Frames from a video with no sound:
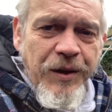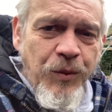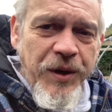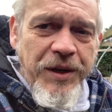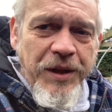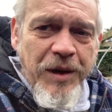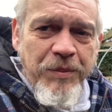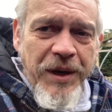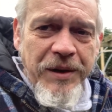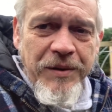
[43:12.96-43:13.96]
weeding that
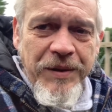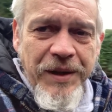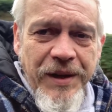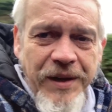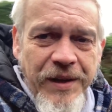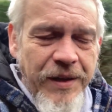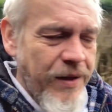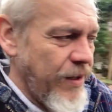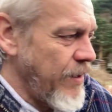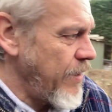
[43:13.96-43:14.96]
bed over there,
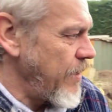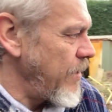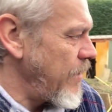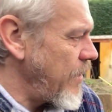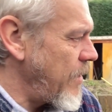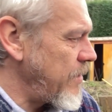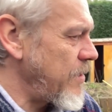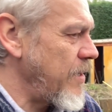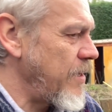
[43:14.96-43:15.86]
and